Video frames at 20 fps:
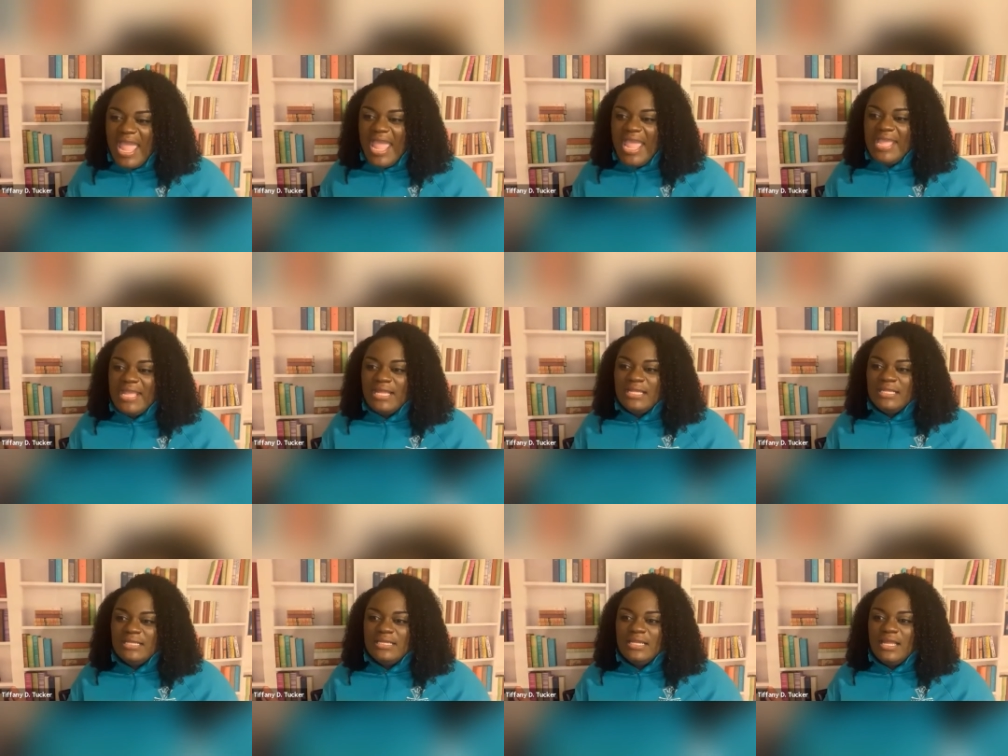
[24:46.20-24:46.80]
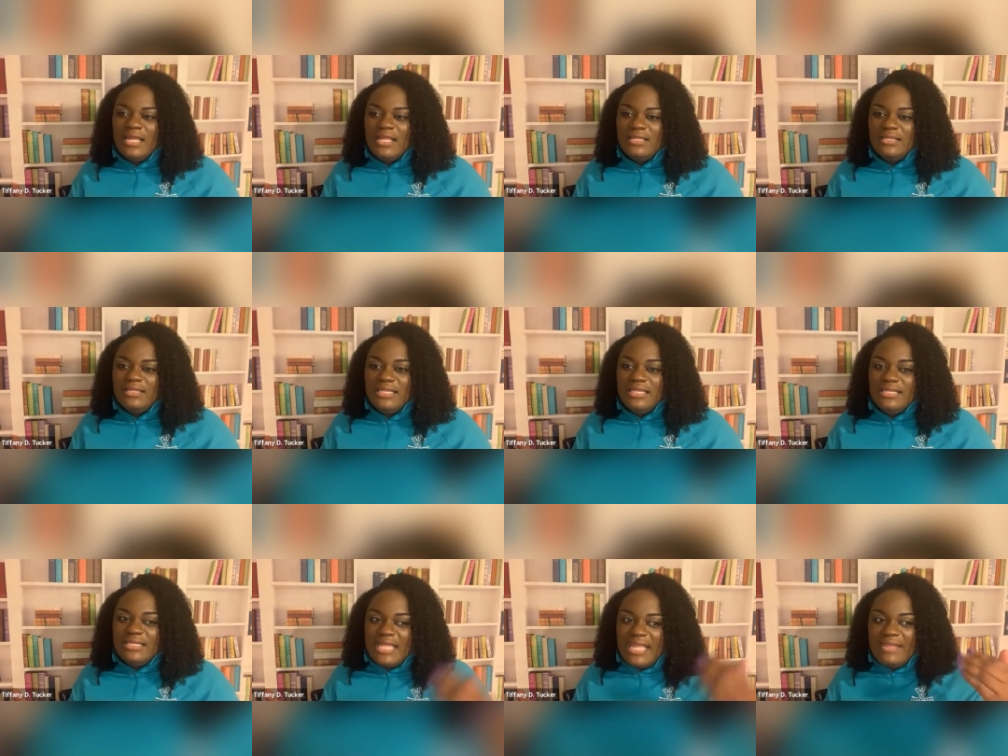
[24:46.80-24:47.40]
And
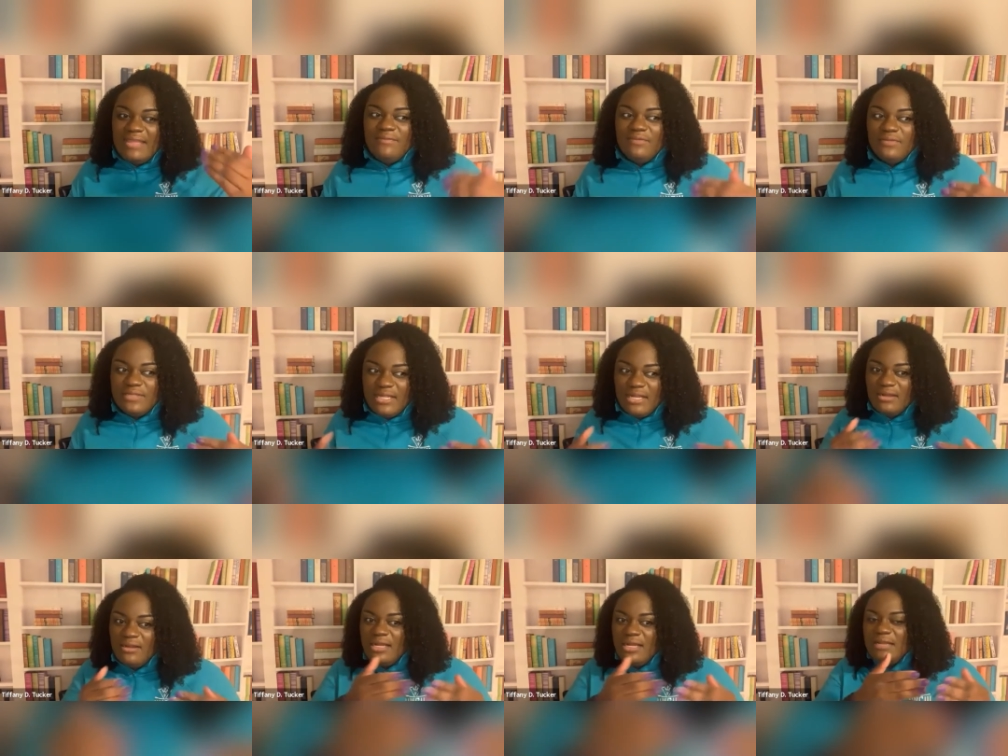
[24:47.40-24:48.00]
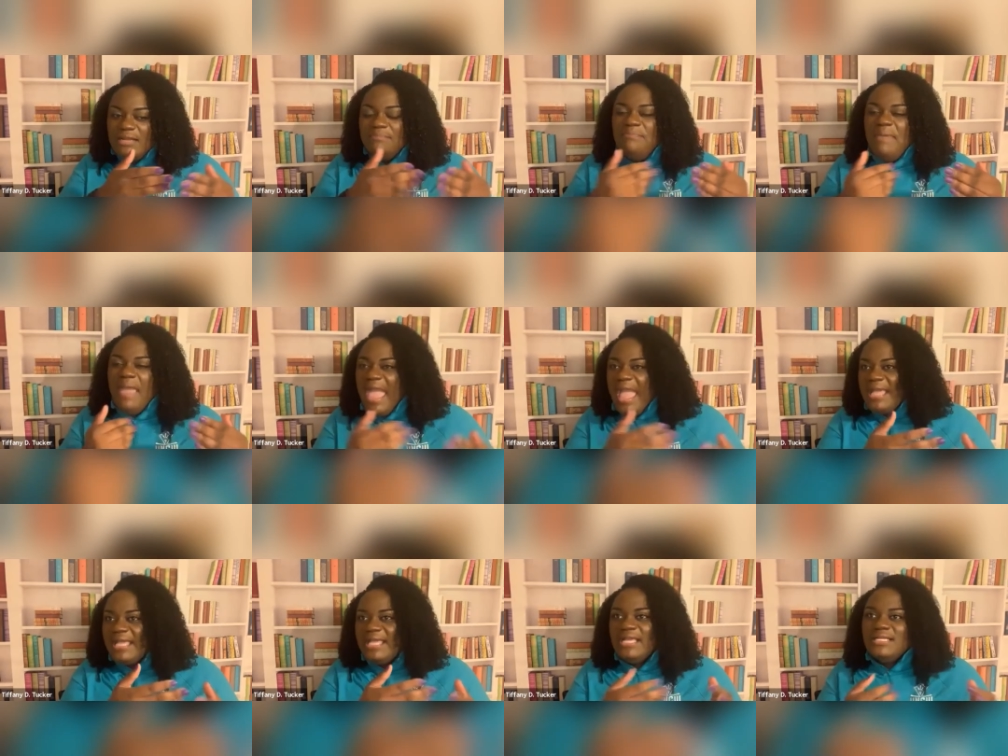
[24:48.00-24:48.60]
they're
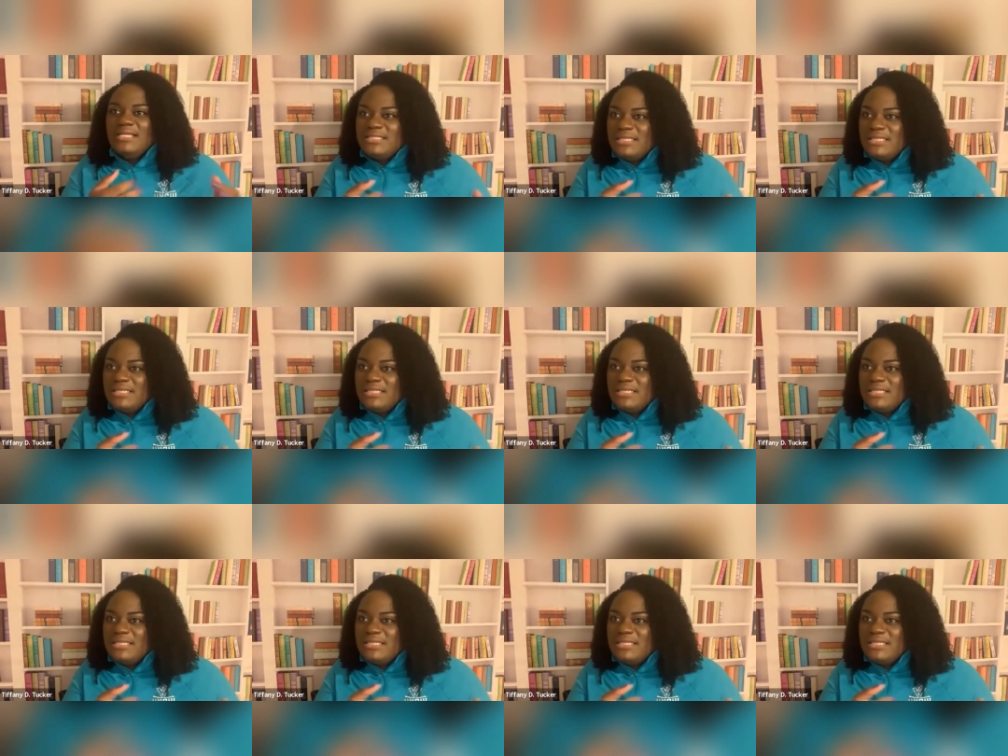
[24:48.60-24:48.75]
unpacking